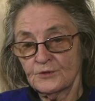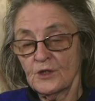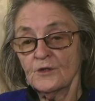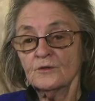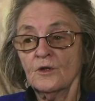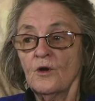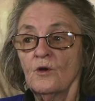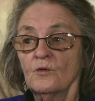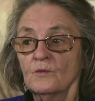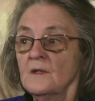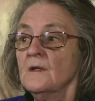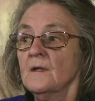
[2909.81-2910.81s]
Colonel
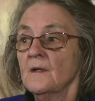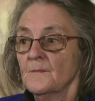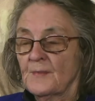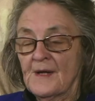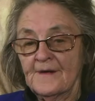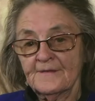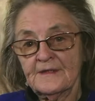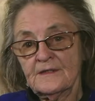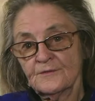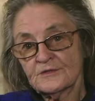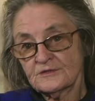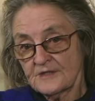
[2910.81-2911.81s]
Halt, apparently
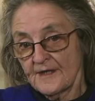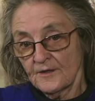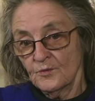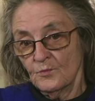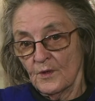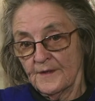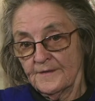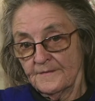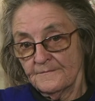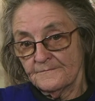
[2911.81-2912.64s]
on the second one,